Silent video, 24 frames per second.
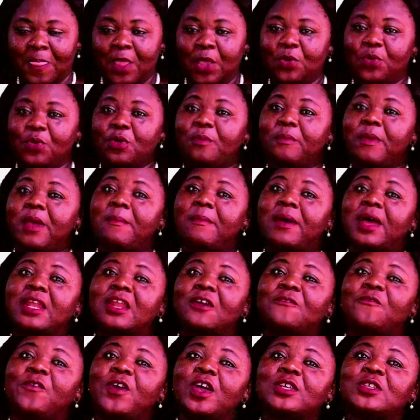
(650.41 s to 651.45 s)
You remember
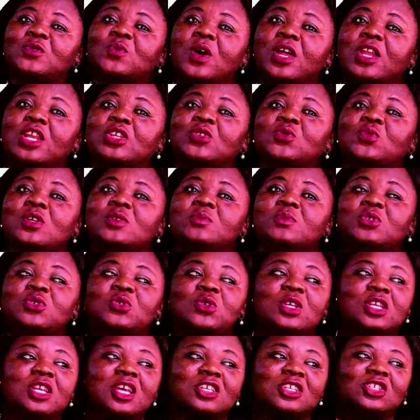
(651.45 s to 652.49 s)
the first one, it was
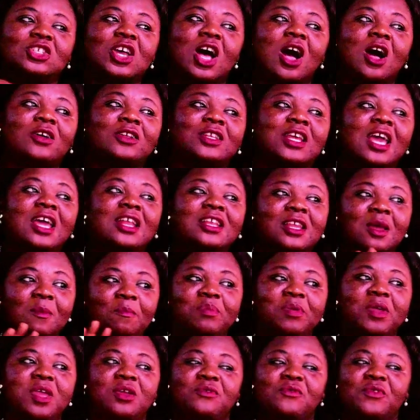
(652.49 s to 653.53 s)
between the child and the
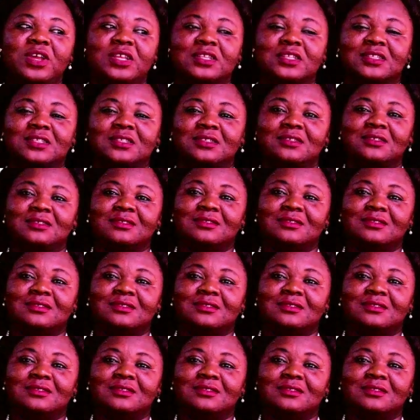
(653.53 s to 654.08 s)
parents.